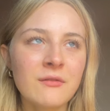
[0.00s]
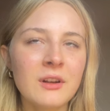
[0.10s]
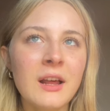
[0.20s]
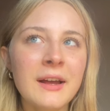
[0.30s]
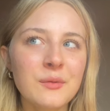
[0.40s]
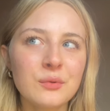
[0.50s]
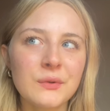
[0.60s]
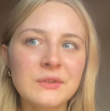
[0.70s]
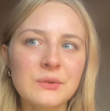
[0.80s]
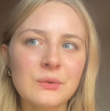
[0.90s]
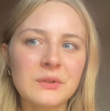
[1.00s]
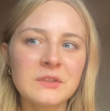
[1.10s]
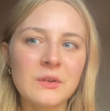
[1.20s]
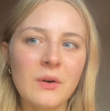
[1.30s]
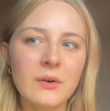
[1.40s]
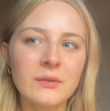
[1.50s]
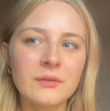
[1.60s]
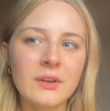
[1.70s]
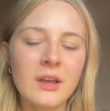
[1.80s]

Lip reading: reliable source of